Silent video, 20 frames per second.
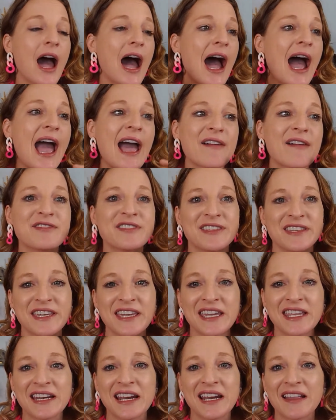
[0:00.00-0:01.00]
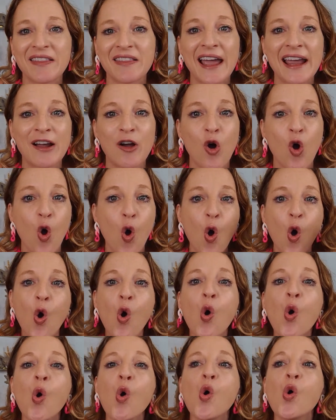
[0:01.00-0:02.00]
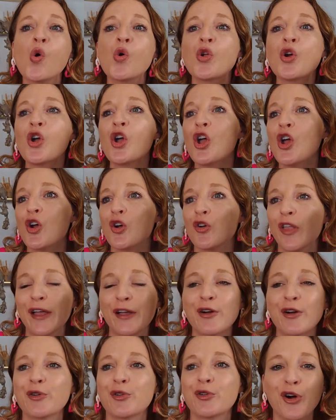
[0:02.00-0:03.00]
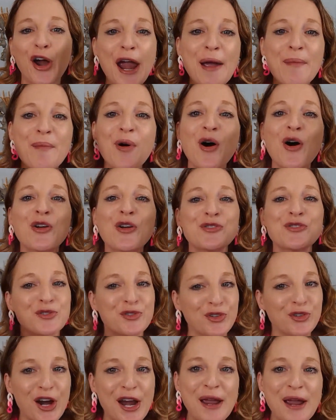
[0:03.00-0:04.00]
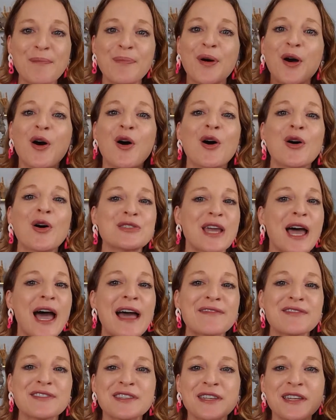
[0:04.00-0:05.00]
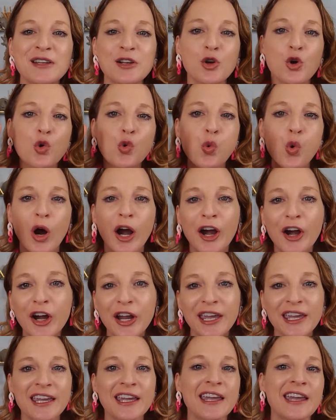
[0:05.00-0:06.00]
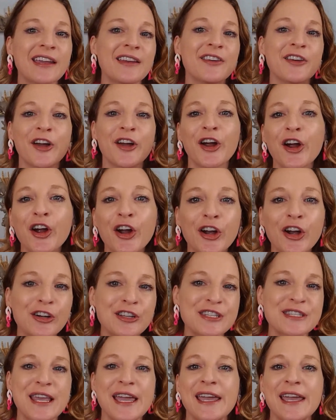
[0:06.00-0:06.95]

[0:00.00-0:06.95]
I have seen like old, like grandmas, grandpas. I've seen quirky nerds.